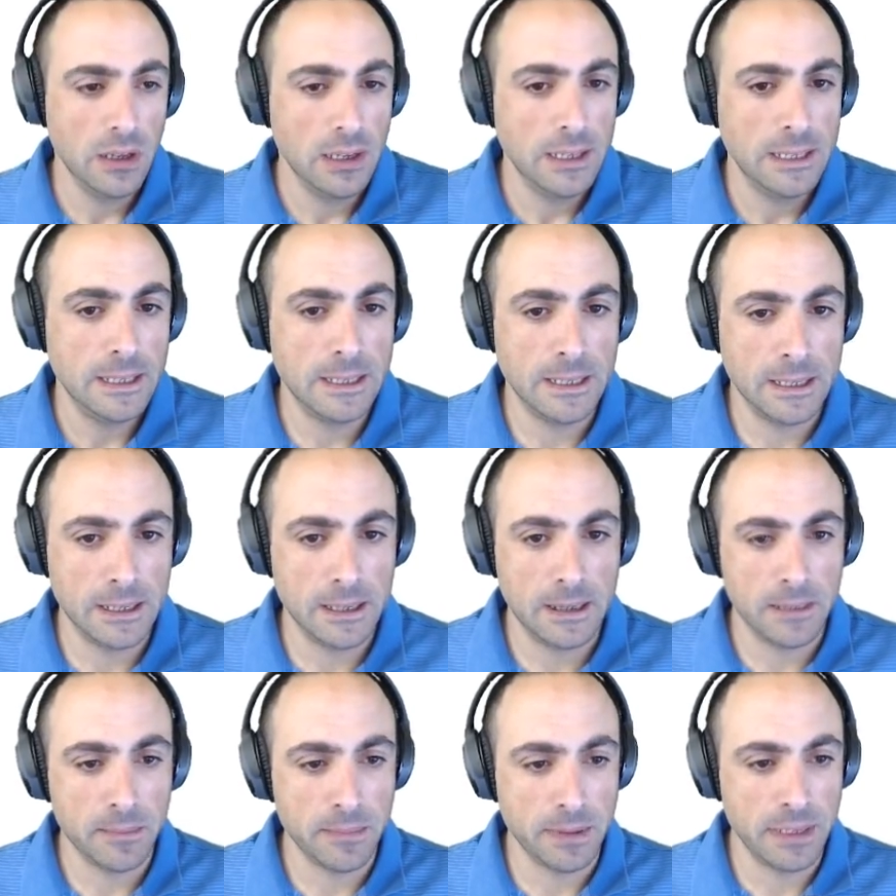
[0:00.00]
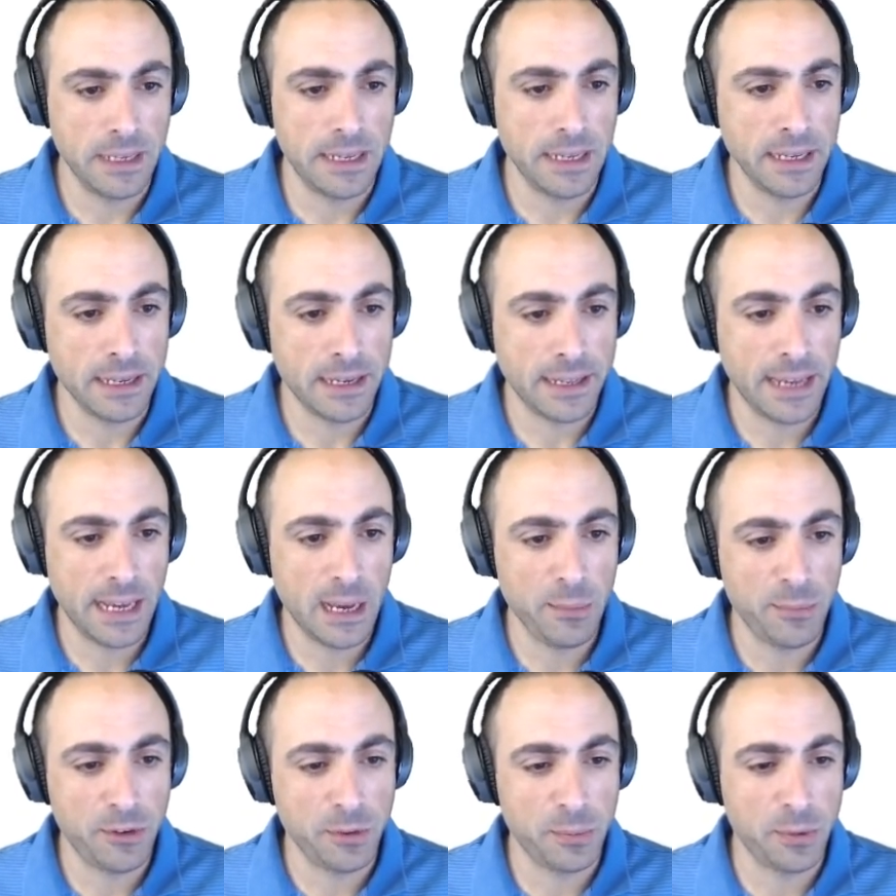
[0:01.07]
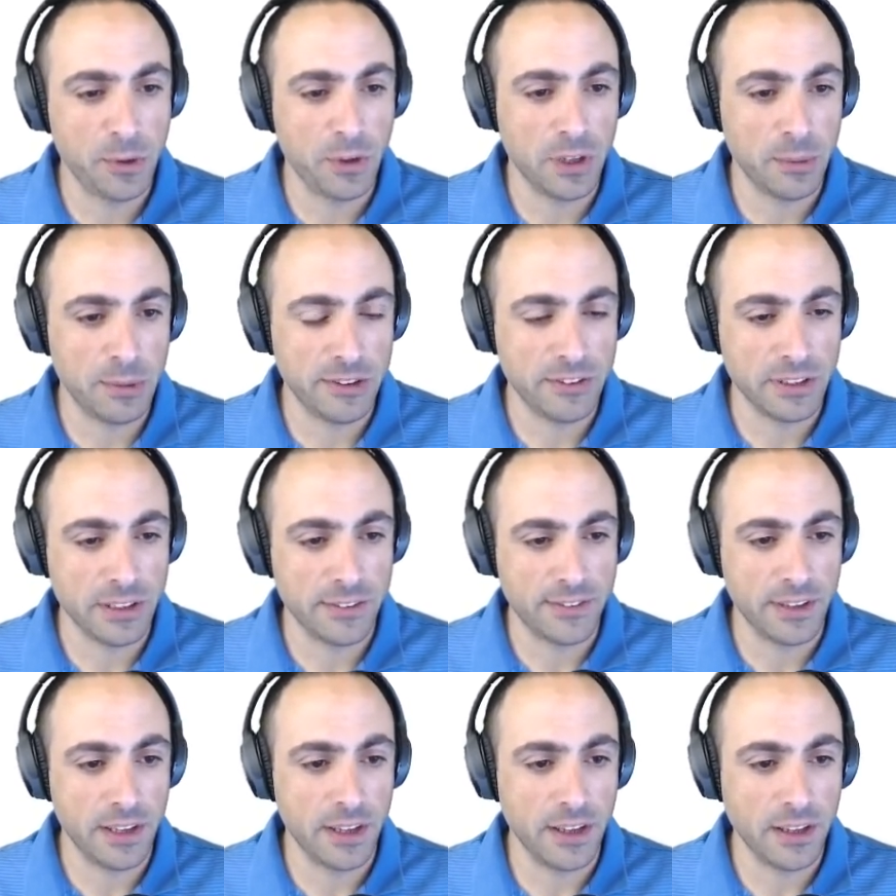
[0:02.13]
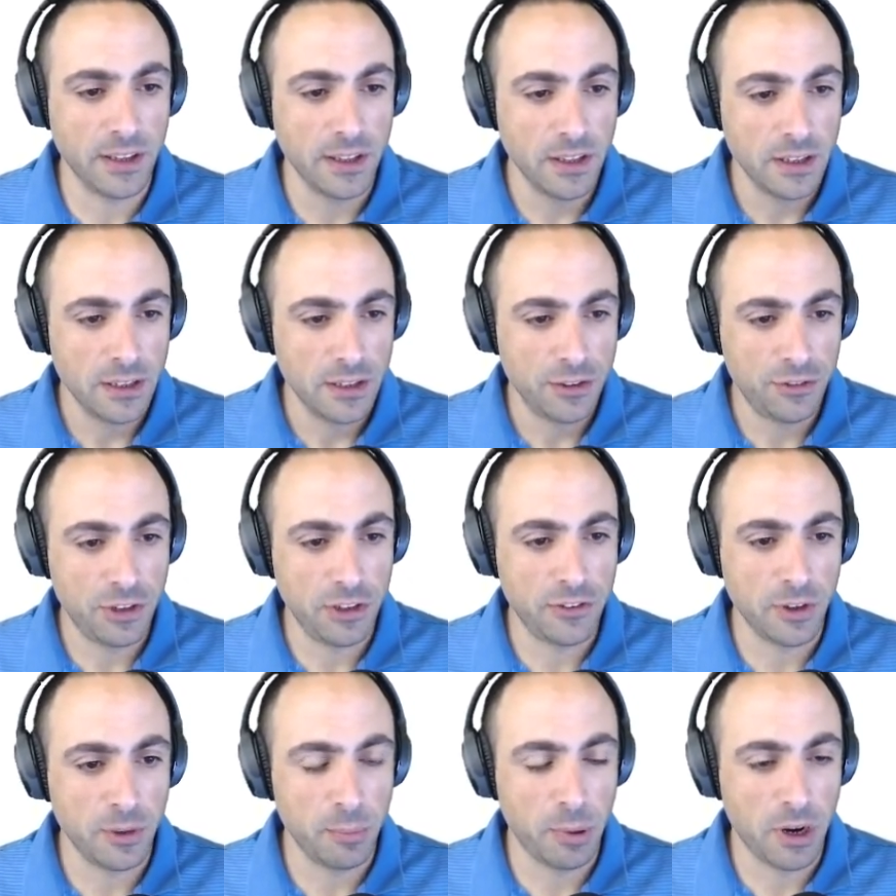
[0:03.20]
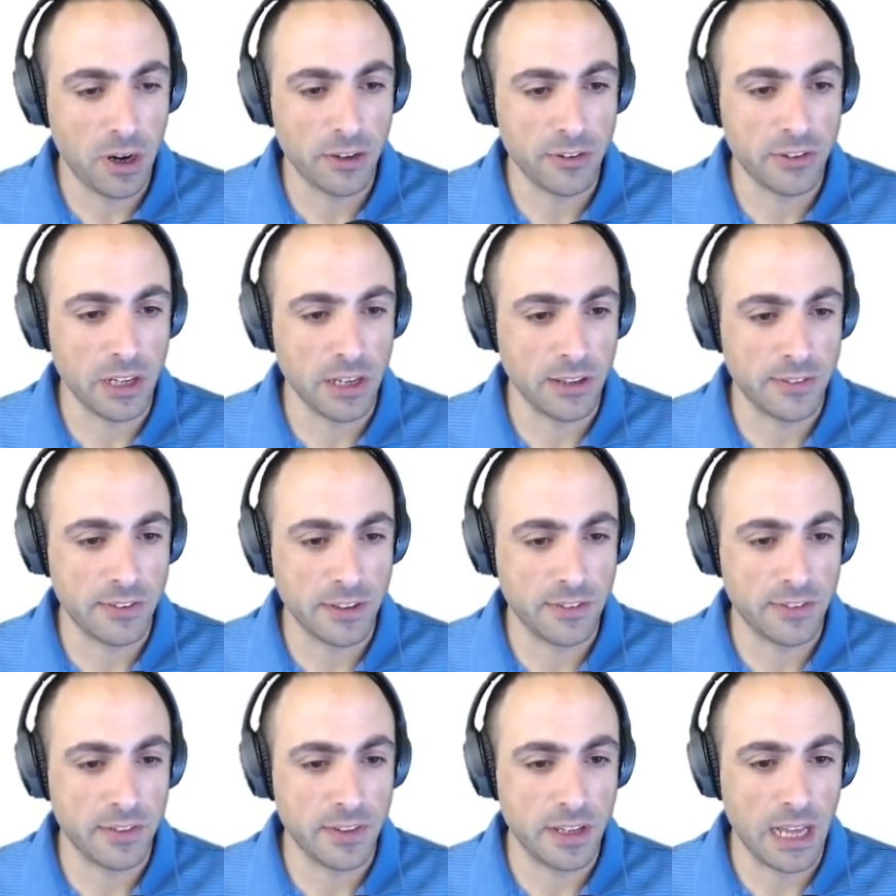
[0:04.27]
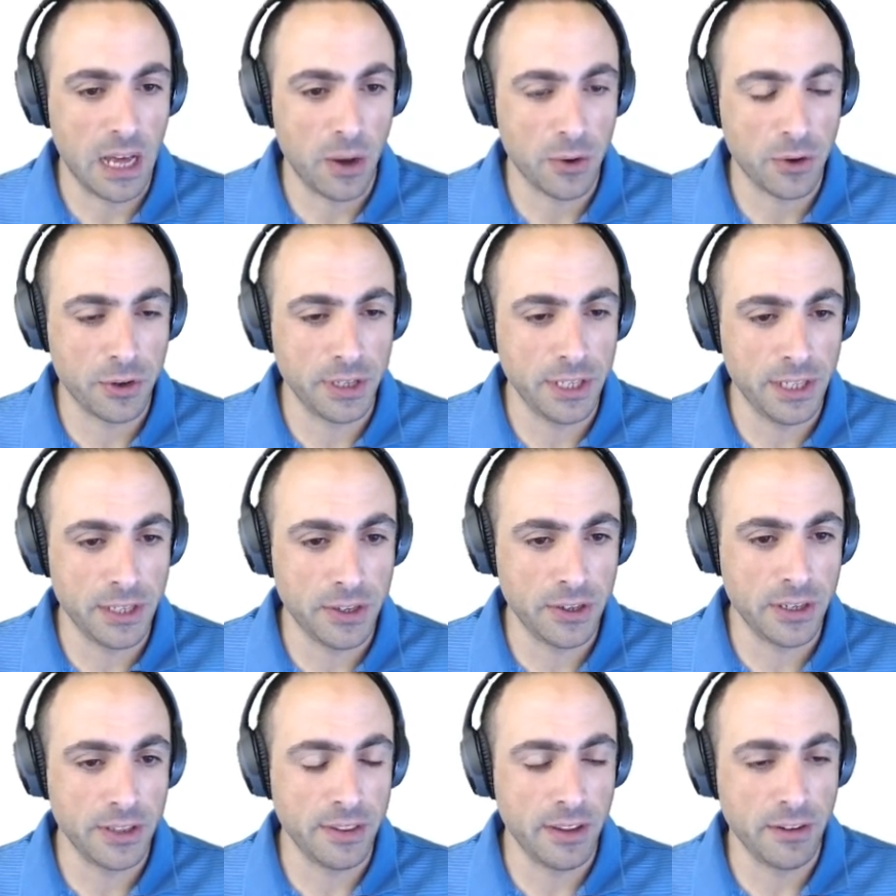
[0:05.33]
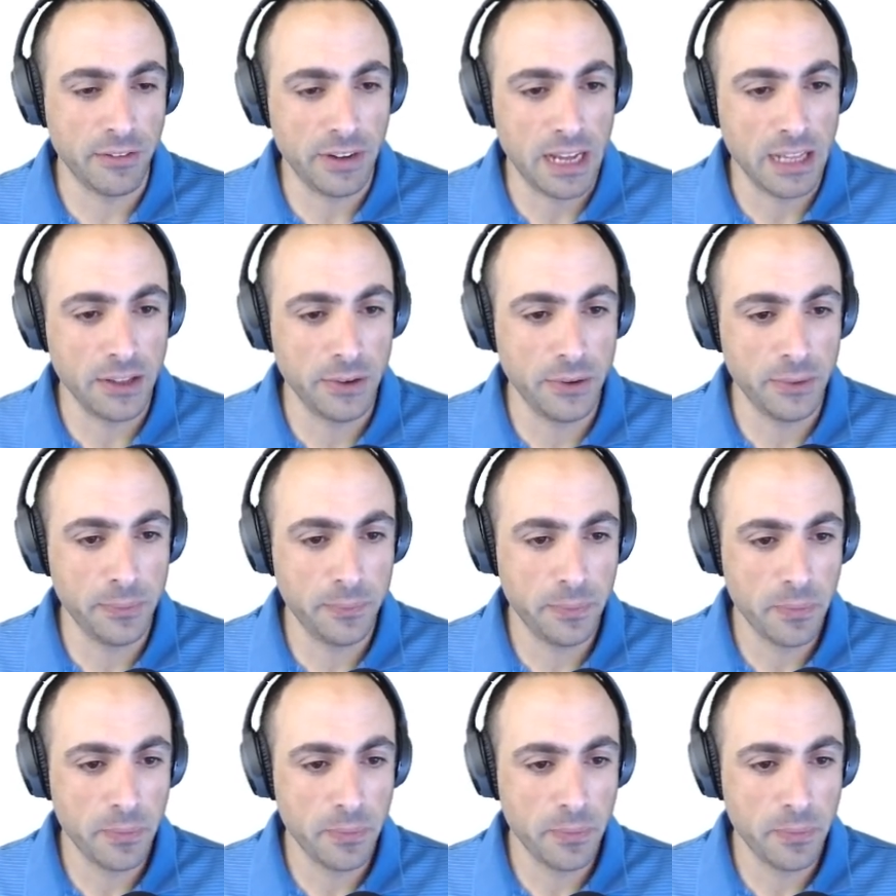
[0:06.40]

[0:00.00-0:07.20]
And Gabs, you can basically say JSON parse.exist and then outer, inner, and then value.